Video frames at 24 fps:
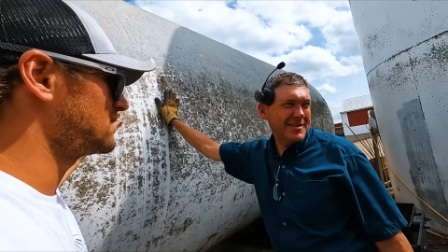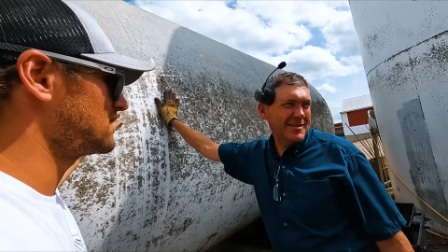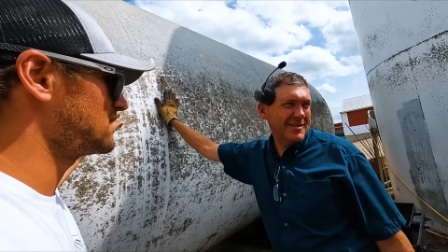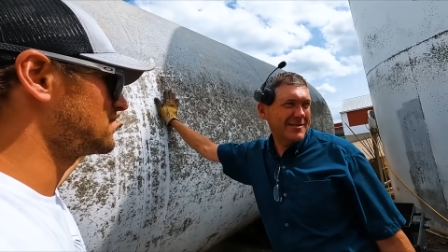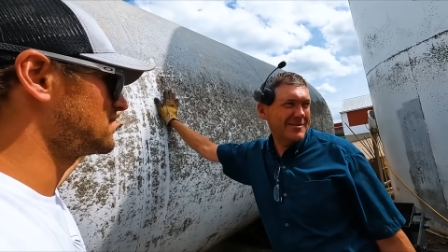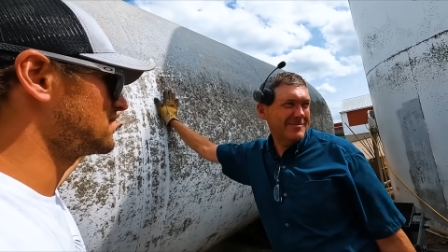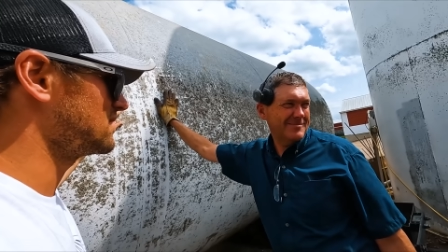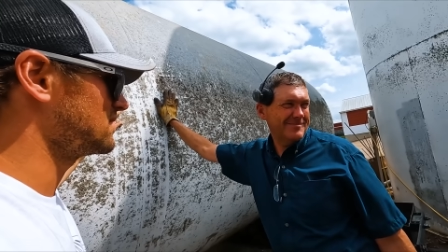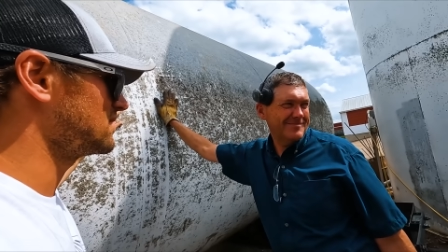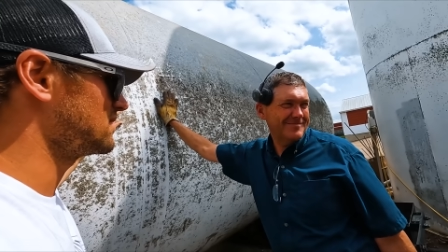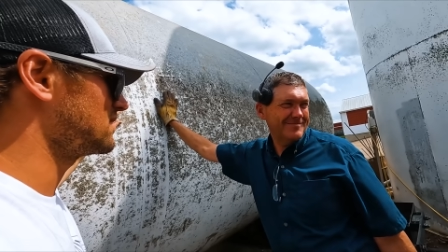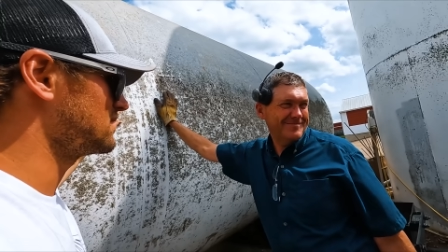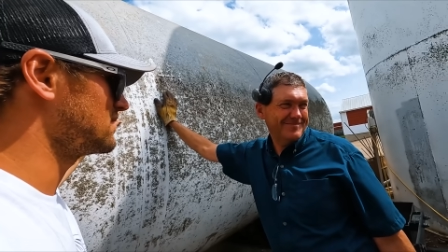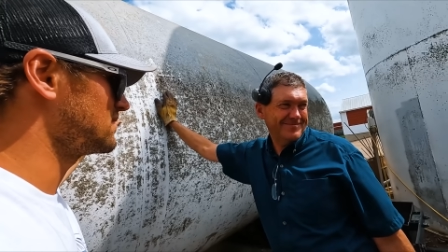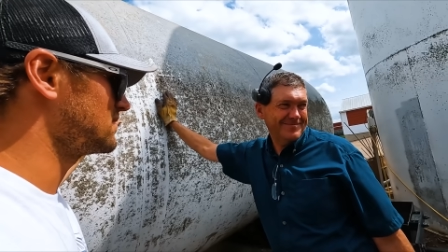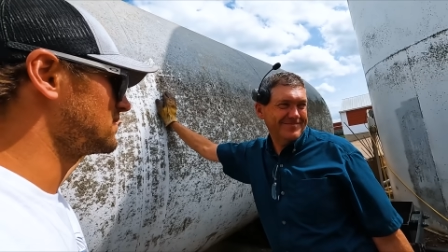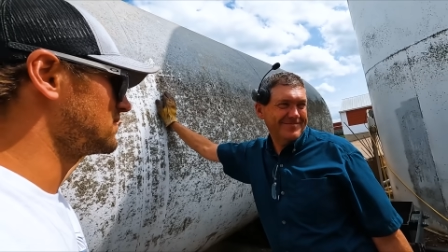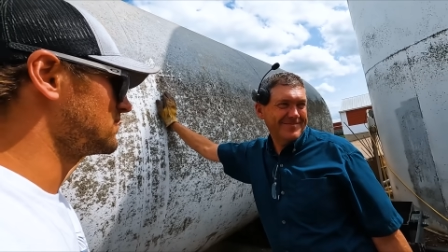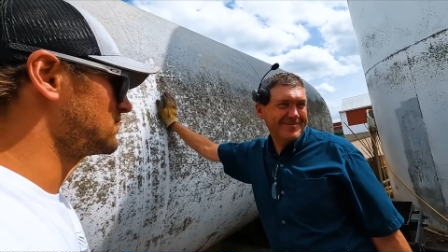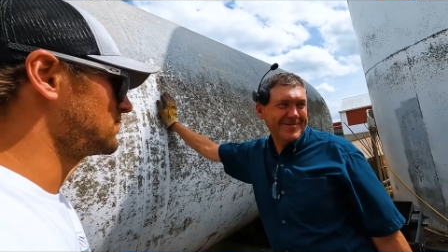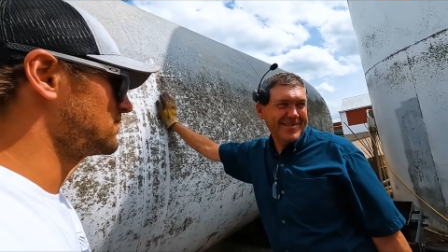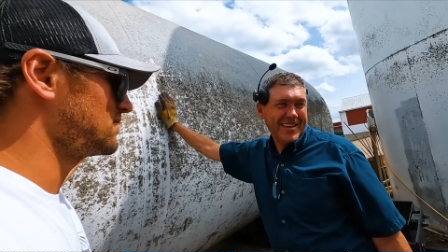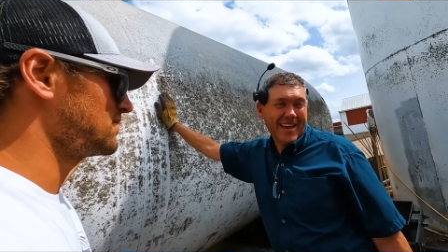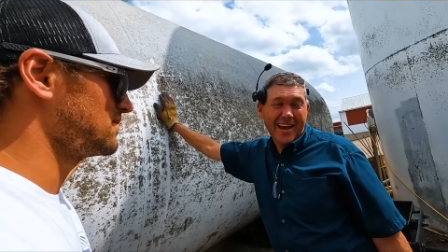a
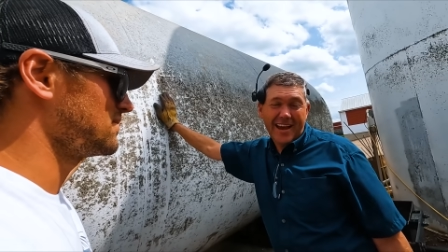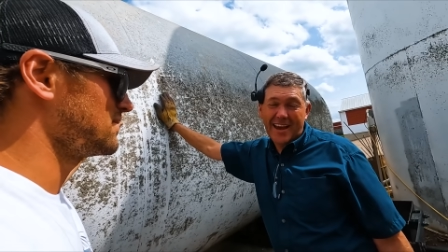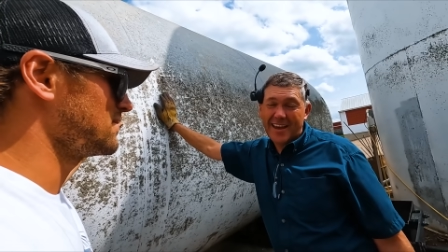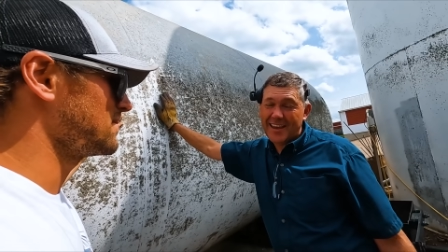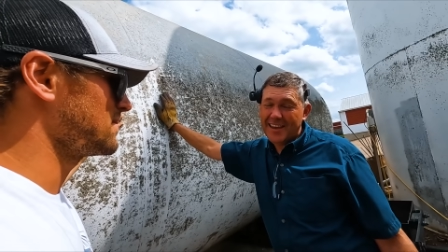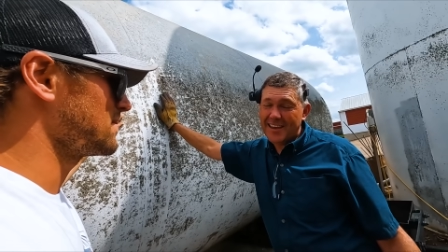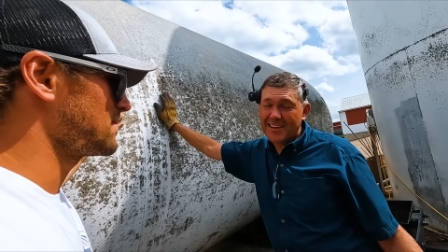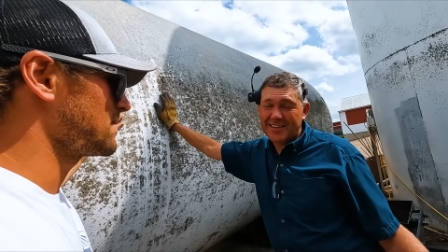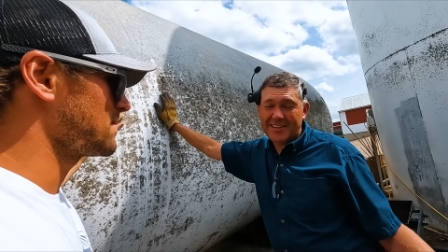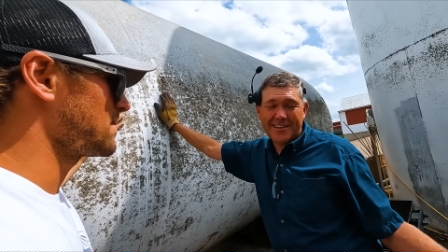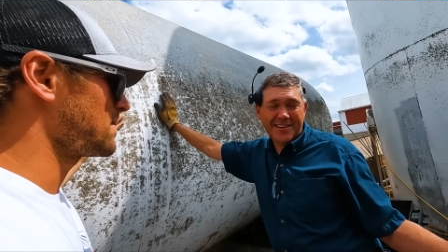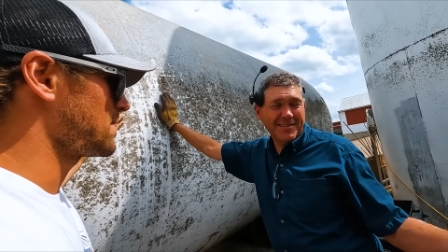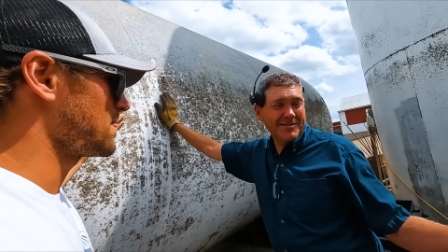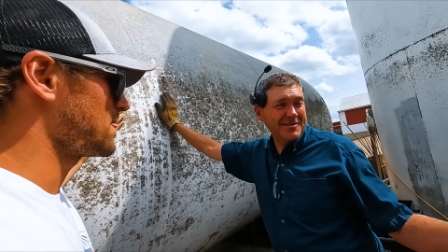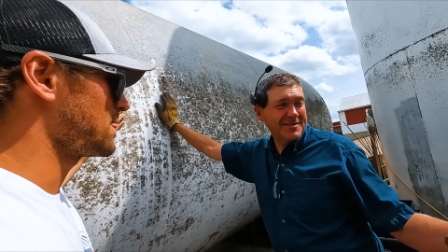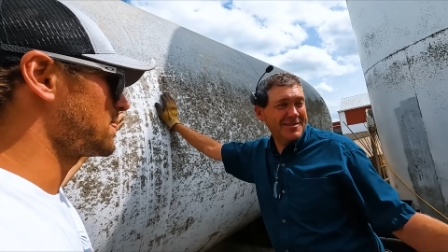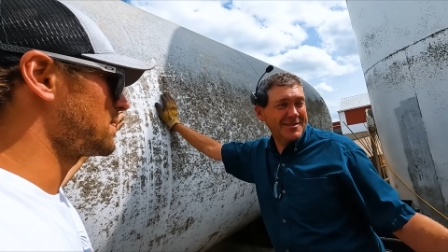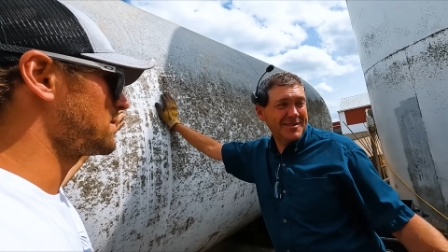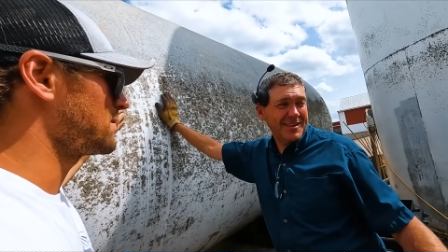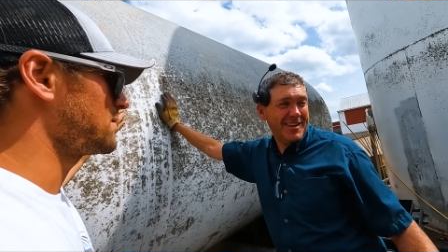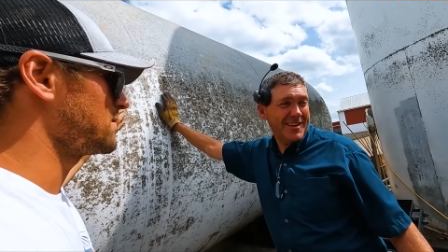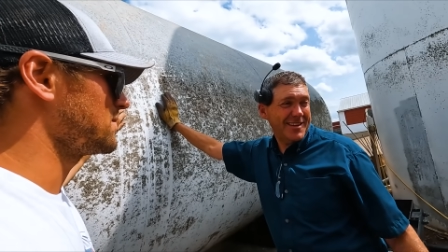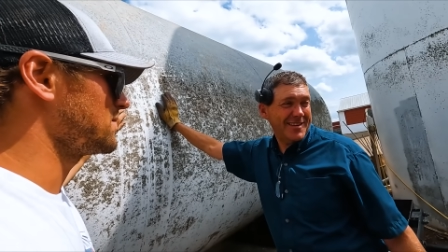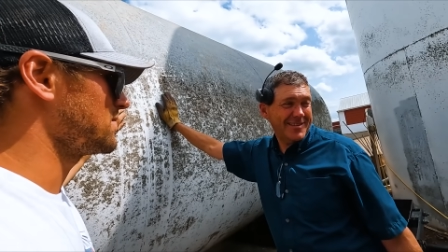I hate to even
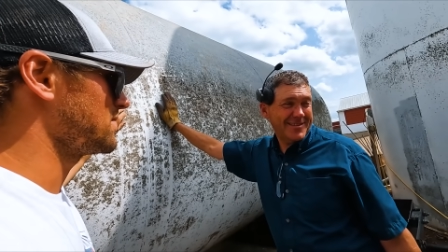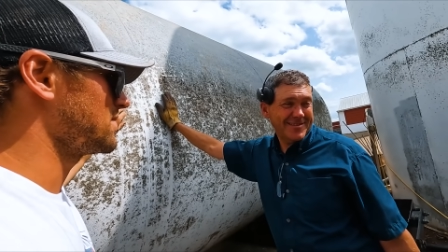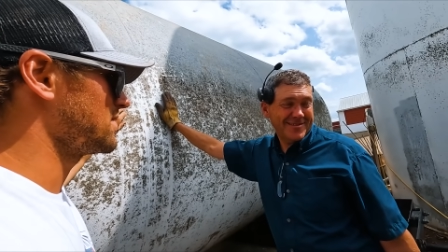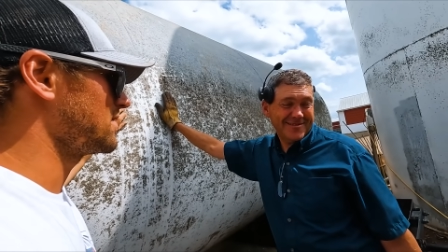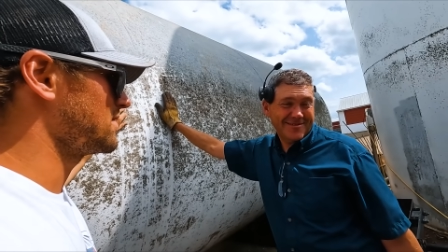say it.